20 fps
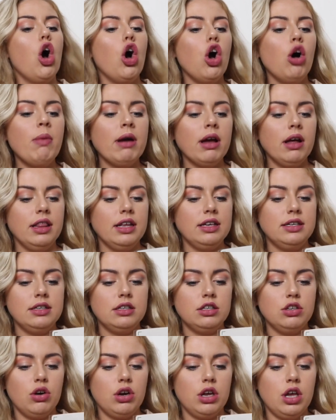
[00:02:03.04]
Oh my god, this
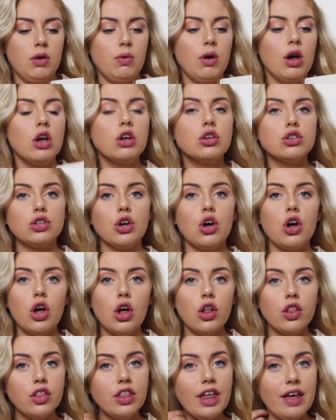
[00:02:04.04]
is so cute.
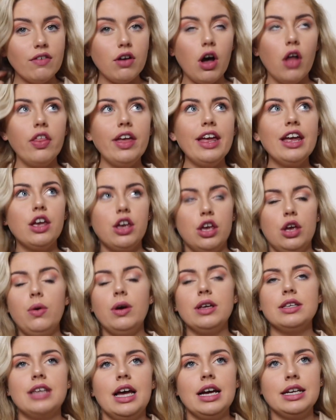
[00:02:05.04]
So they've got the
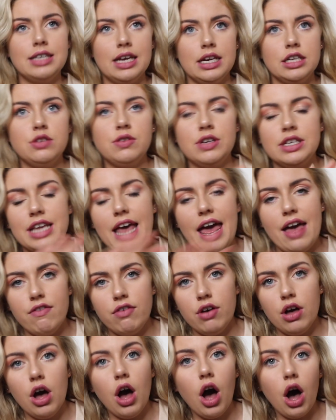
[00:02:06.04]
cutest accessories
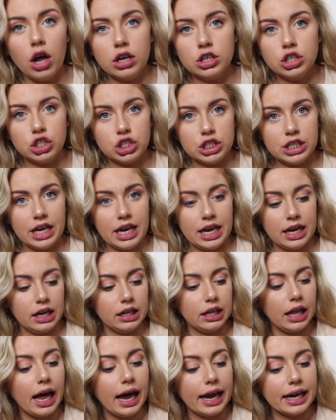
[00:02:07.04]
ever on Shein,
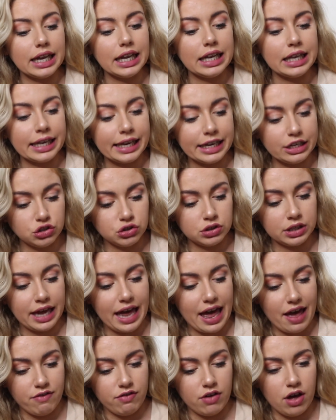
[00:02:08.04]
like literally
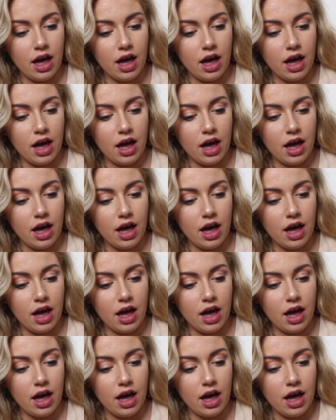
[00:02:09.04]
ever.